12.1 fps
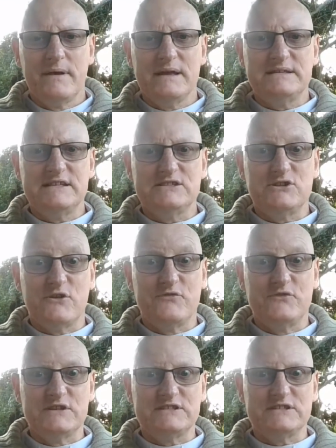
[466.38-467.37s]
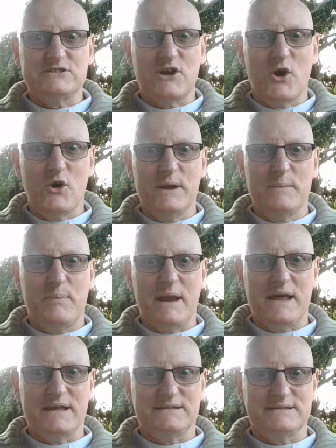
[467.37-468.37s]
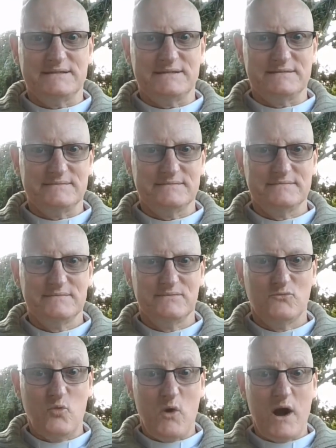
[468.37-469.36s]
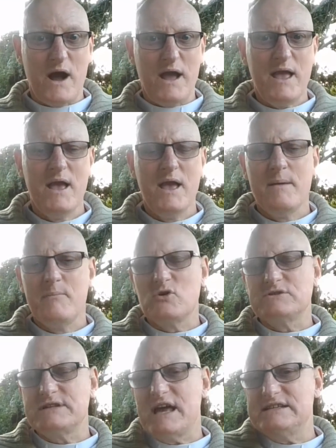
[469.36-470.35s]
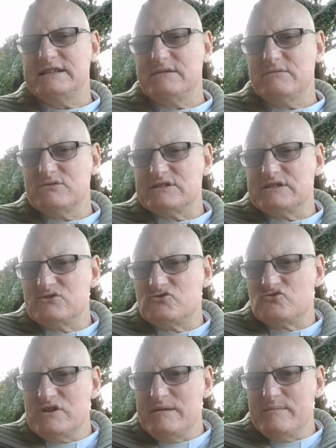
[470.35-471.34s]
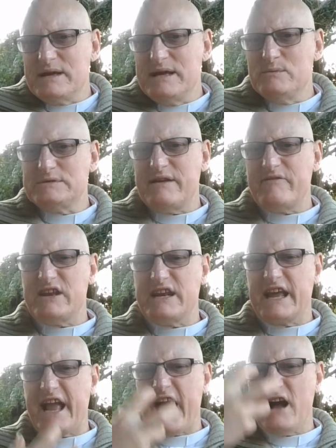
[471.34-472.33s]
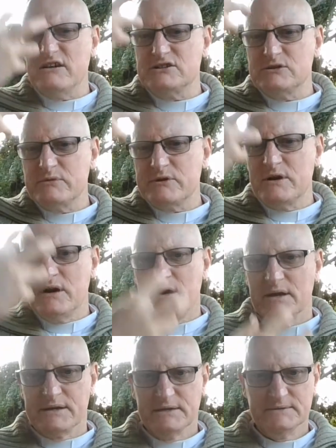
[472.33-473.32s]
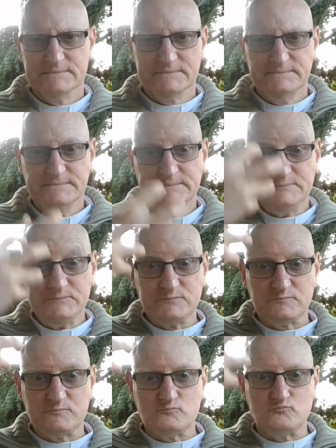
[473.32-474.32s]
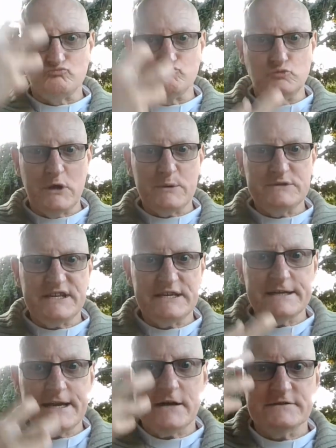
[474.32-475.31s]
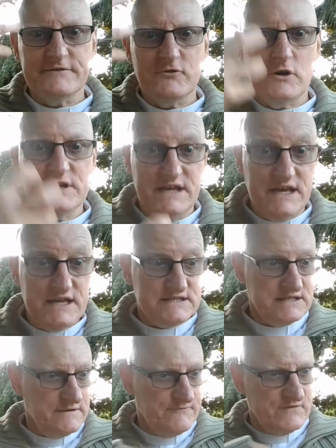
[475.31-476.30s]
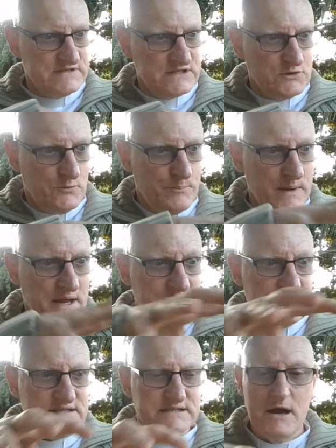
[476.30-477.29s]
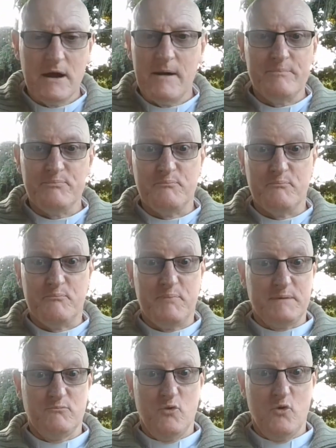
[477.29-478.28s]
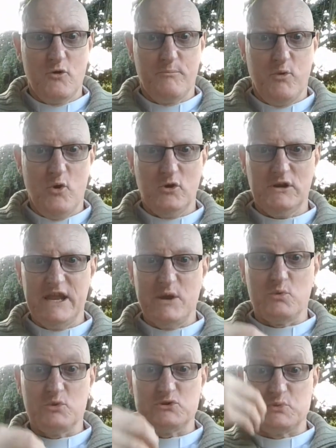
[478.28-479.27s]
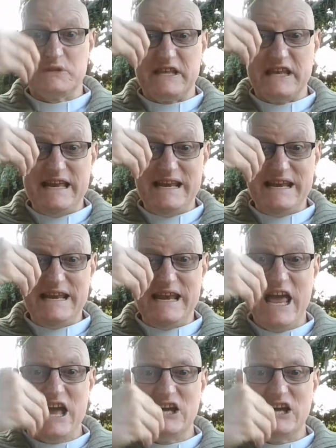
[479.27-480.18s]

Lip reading: he says, no, this is a holy place. Why? Because as he was dreaming, he was having an encounter with God. Where was that encounter with God? Yes, in a physical place, but more importantly, it was within